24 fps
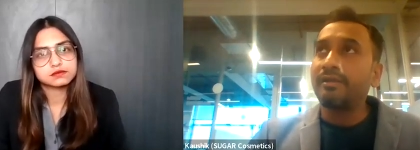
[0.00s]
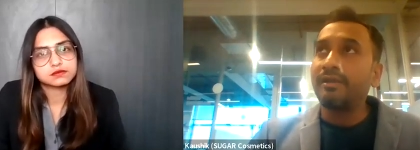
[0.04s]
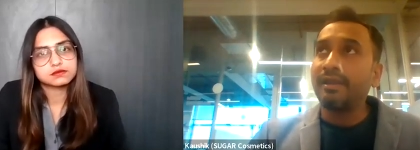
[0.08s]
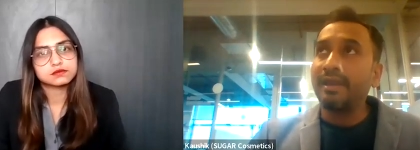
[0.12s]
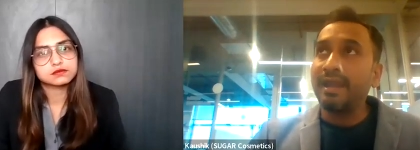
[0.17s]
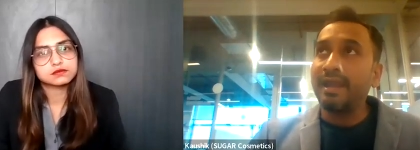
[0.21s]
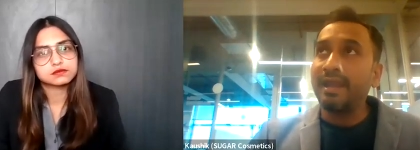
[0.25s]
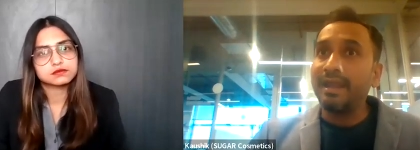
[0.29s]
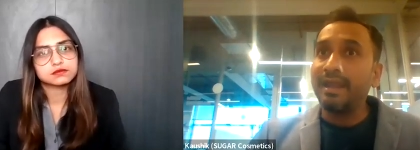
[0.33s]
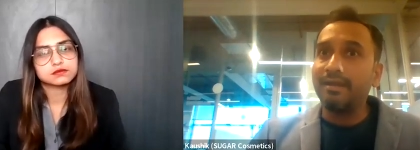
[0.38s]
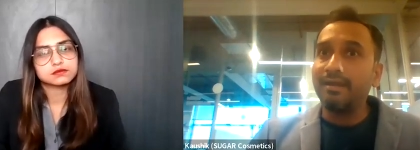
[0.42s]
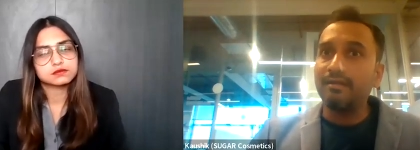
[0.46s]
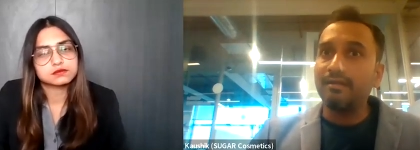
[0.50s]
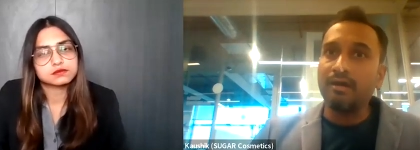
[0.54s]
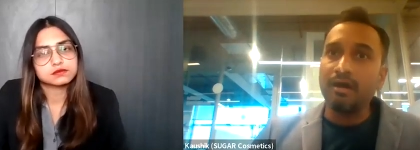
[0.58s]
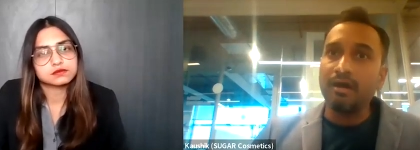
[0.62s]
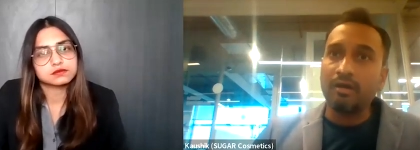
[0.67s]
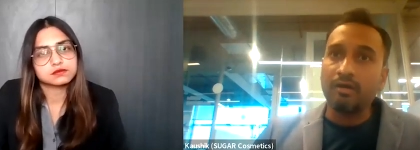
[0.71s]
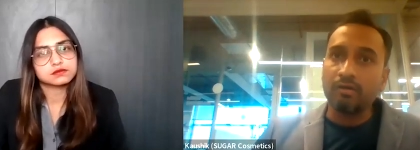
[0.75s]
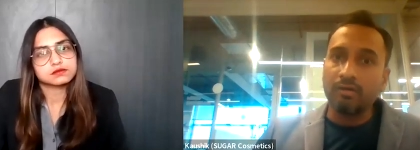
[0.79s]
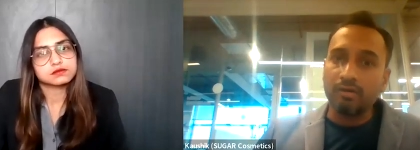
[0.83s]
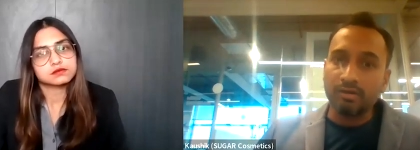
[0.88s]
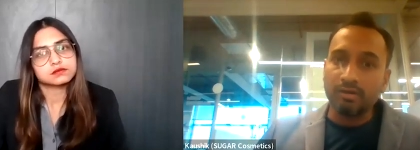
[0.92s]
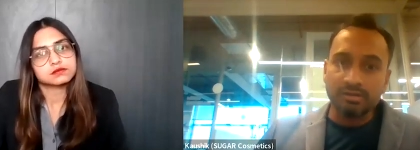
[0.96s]
Speaker 1: trade
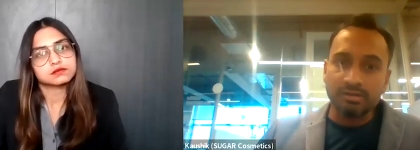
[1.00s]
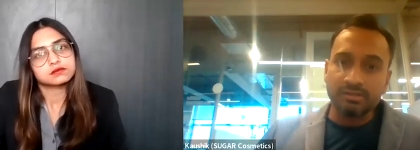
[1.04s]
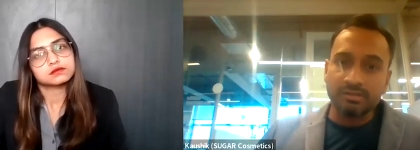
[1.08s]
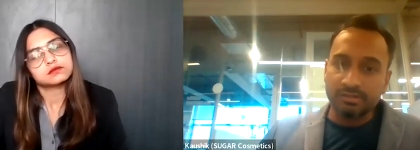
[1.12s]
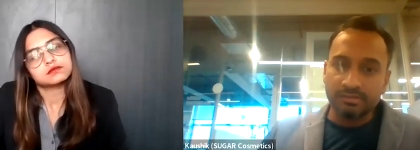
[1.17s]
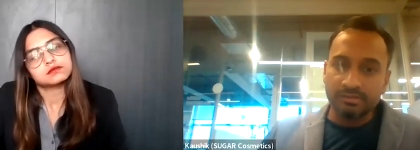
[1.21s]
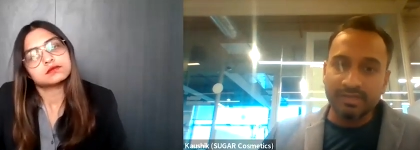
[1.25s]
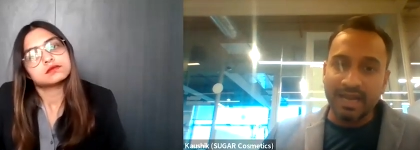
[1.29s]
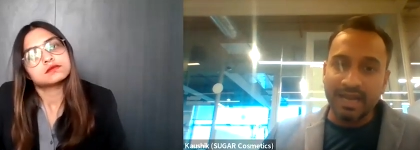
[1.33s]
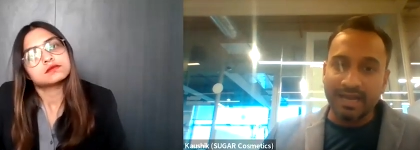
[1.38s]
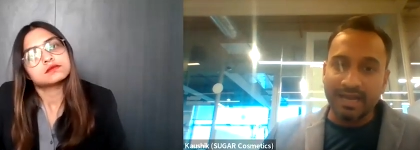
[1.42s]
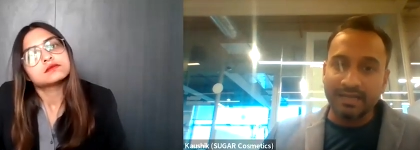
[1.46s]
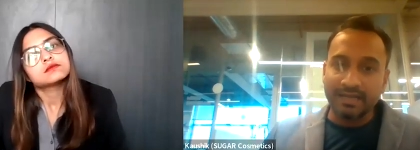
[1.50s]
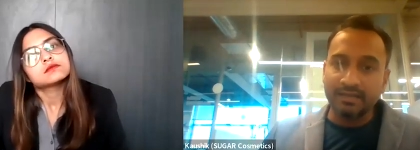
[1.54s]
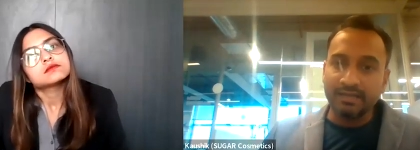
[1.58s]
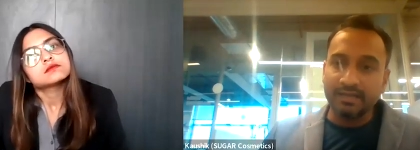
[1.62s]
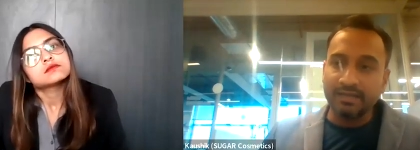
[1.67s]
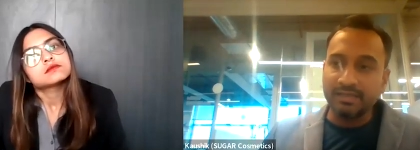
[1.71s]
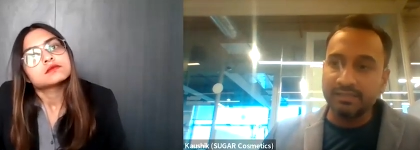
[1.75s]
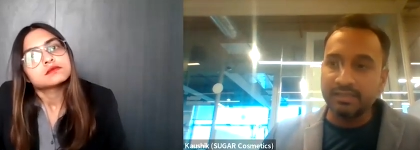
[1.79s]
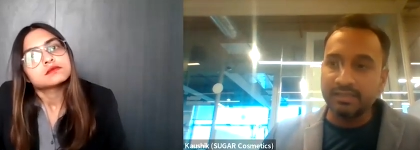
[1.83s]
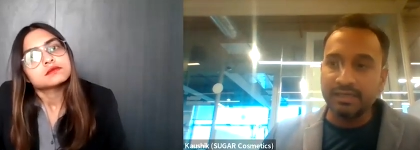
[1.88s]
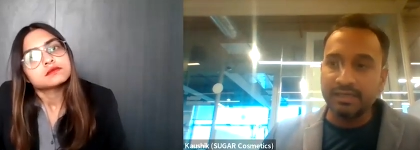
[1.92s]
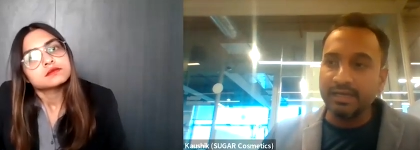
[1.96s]
across
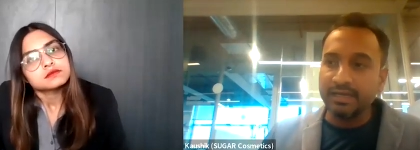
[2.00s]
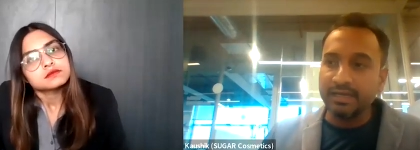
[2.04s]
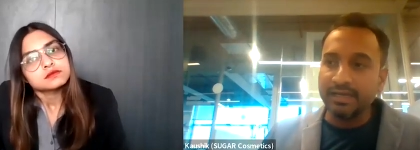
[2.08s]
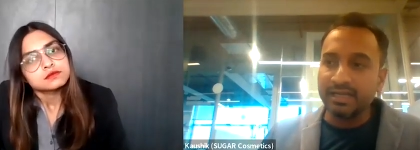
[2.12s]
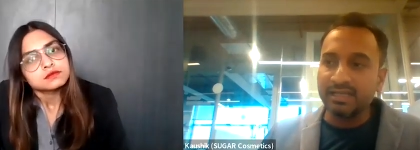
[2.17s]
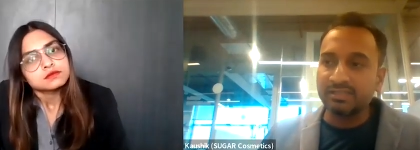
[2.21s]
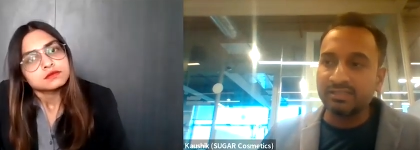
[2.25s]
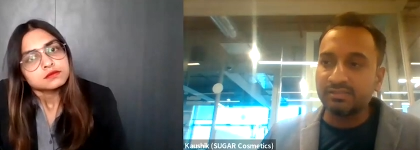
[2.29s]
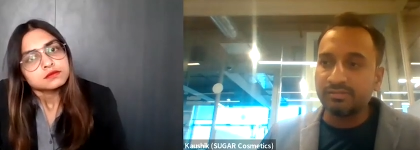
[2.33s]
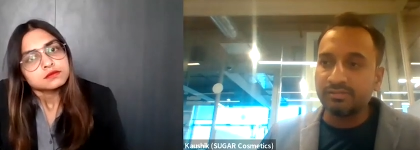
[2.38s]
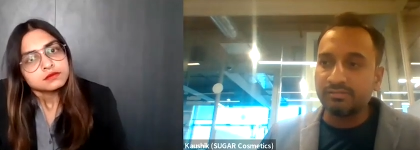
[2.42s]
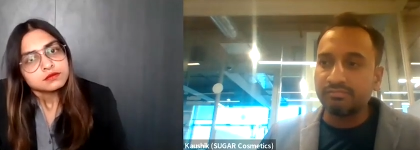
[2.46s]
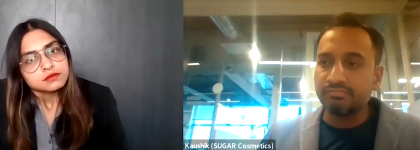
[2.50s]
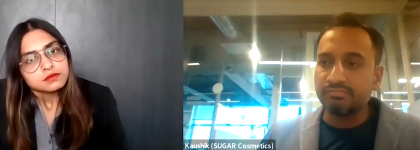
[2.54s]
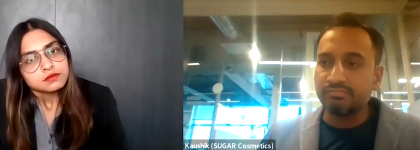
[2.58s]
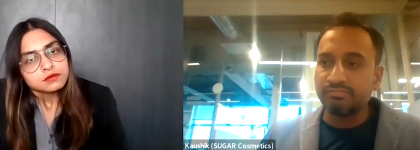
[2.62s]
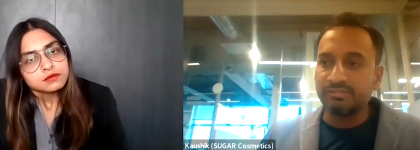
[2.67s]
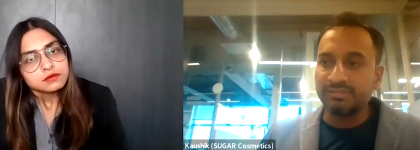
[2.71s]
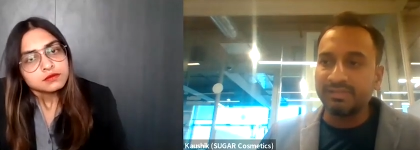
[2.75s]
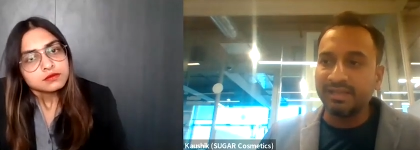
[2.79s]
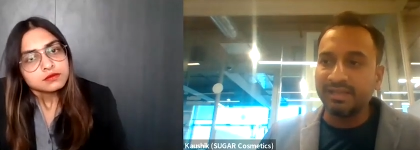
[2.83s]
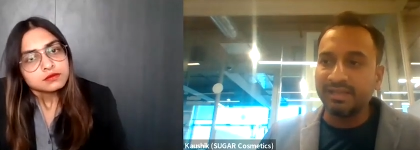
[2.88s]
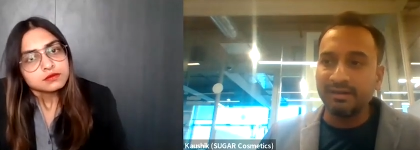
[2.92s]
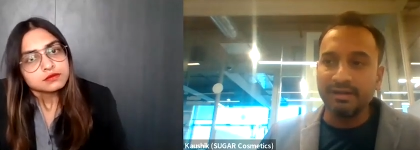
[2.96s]
categories in India is
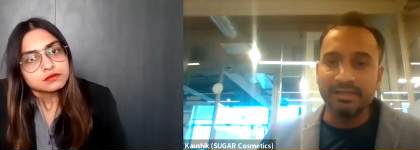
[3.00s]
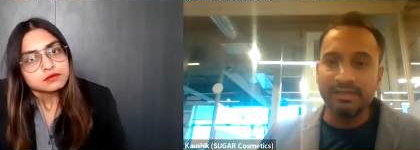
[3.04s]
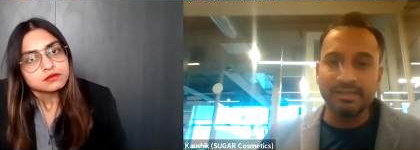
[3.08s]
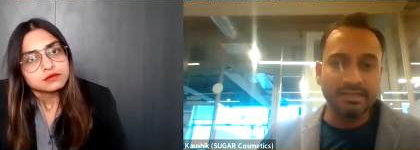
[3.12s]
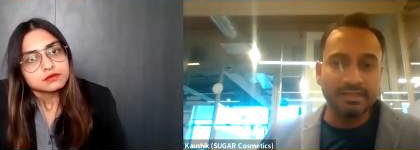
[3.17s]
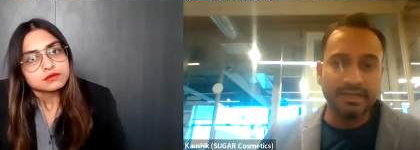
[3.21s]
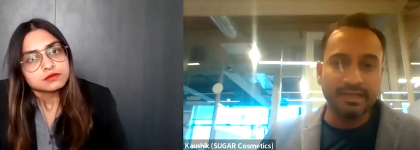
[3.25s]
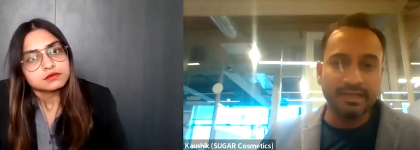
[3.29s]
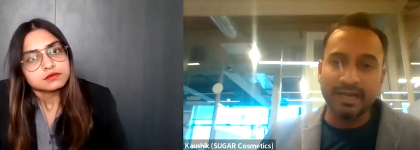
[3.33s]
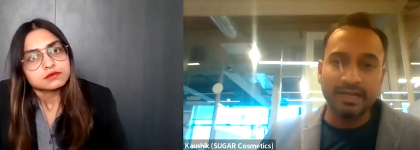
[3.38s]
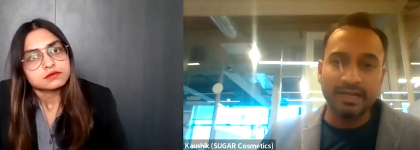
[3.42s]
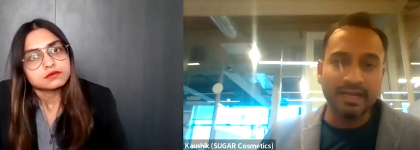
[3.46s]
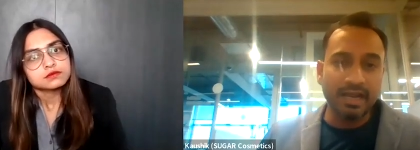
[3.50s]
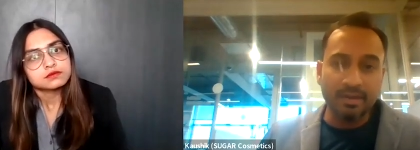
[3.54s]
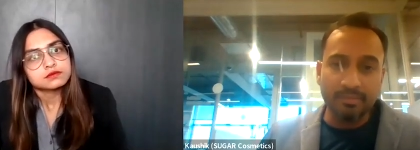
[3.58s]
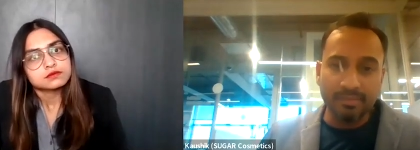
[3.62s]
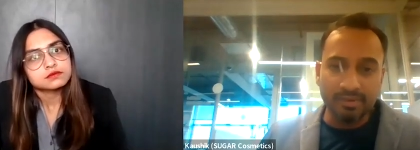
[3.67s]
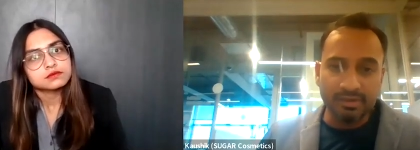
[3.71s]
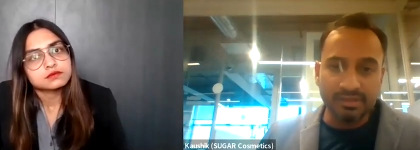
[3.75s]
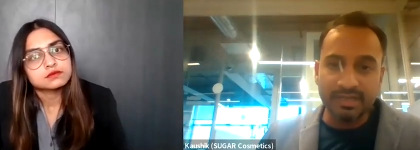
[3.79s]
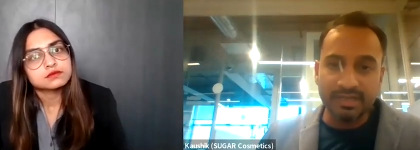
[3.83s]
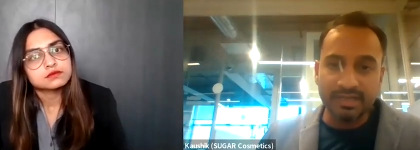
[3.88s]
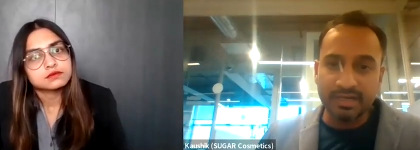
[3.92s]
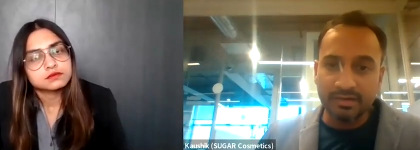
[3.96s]
single digit, 8
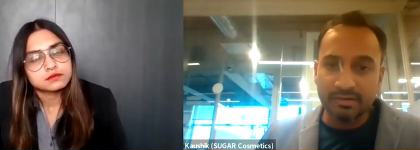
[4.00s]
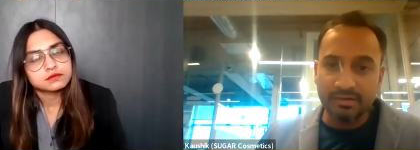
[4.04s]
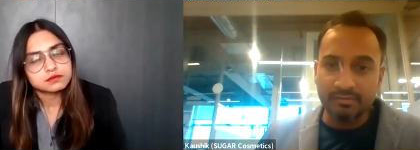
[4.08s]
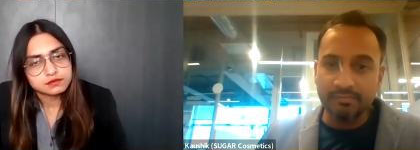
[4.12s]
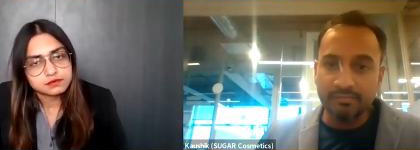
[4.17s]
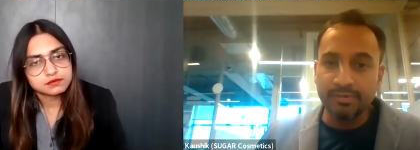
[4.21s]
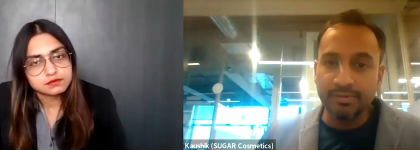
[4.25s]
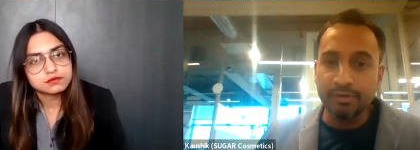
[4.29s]
9%.